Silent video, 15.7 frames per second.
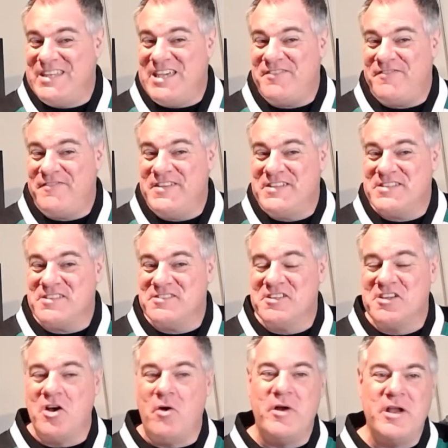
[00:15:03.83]
If it
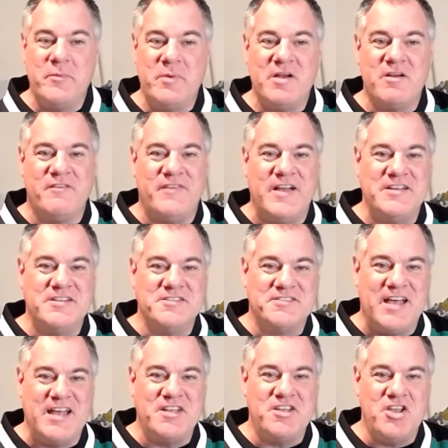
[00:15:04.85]
doesn't go anywhere, if I
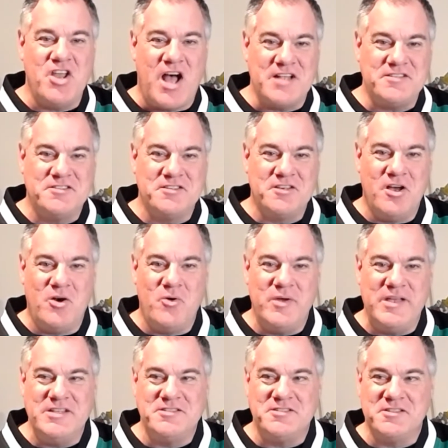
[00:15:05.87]
decide not to
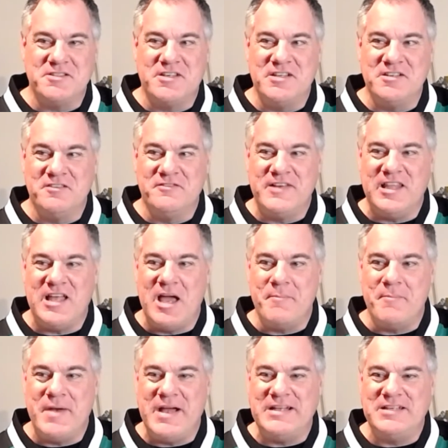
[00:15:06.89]
go into Kindle Vella,
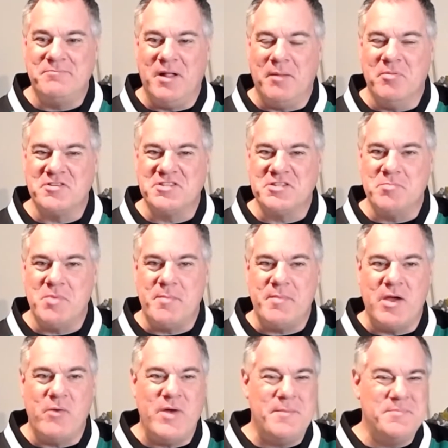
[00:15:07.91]
I might publish them on
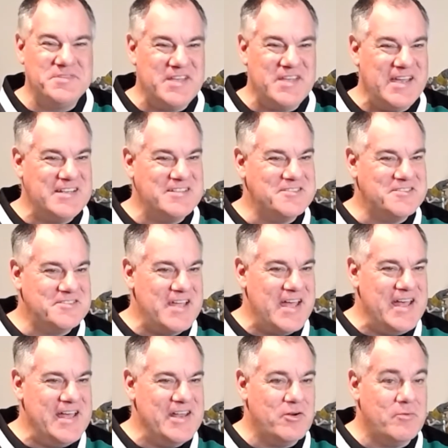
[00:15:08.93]
my website
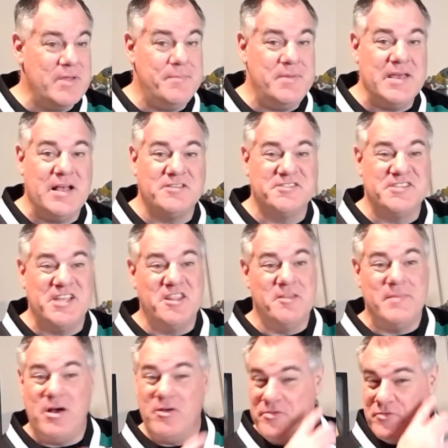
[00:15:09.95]
instead, or maybe I'll send
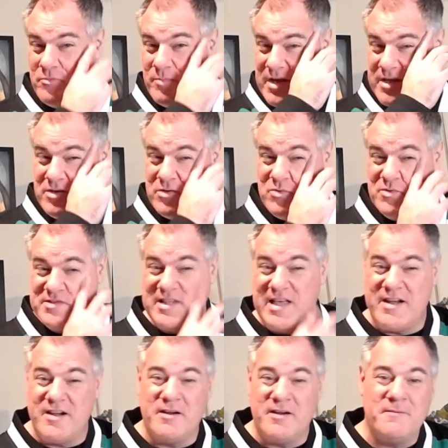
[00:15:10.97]
them out through my
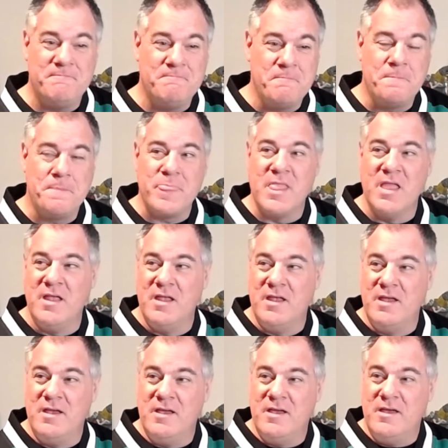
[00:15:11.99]
newsletter.
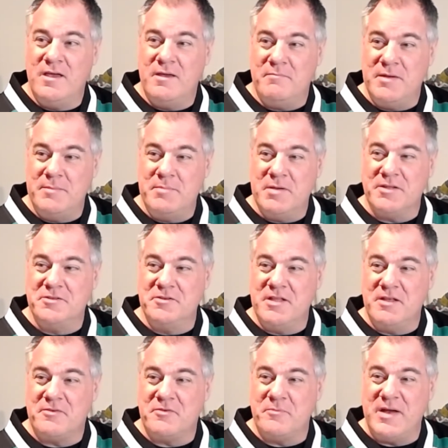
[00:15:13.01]
Maybe I'll do
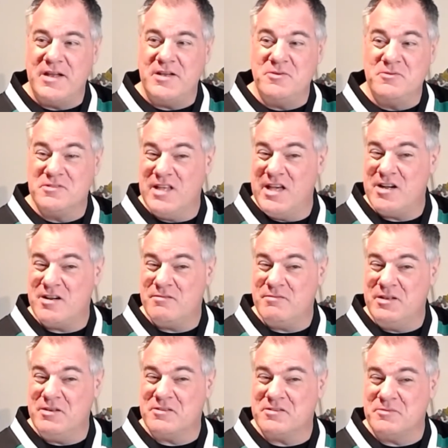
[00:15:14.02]
that through my newsletter,
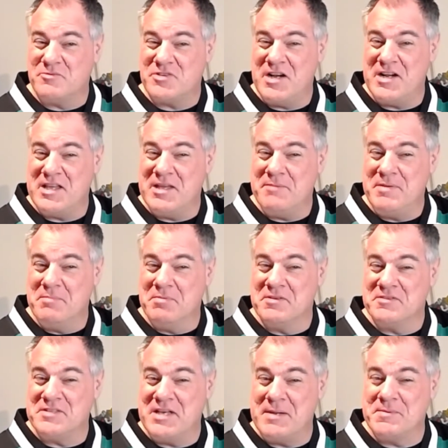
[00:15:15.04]
you know, because I'm trying to get
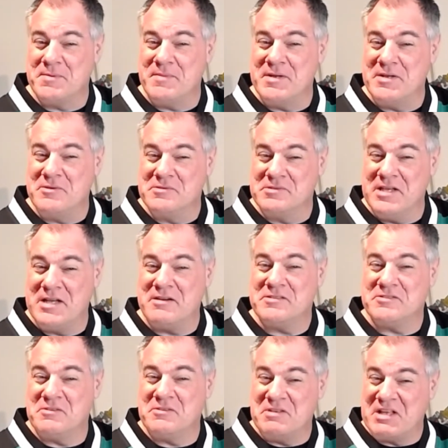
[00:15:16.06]
people to sign up to my
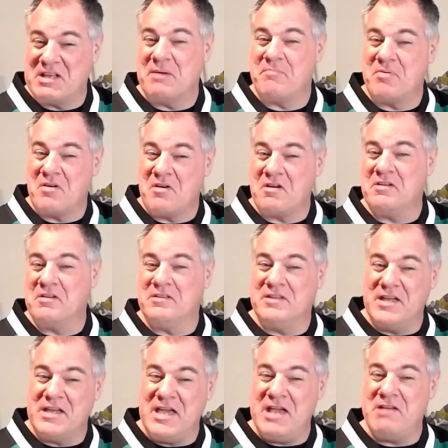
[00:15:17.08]
newsletter, so like a perk,
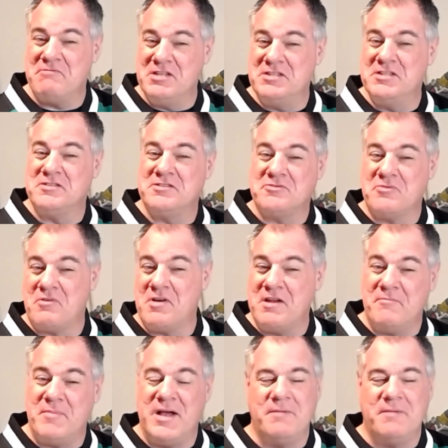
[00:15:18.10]
like, hey, read this
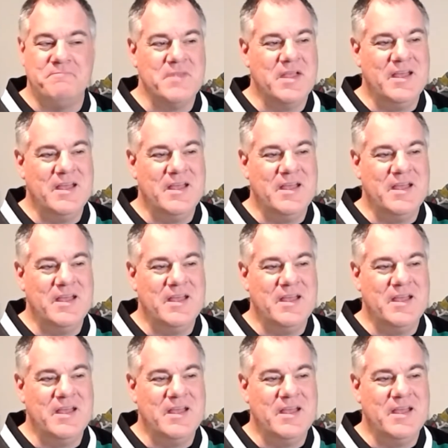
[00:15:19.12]
story of mine.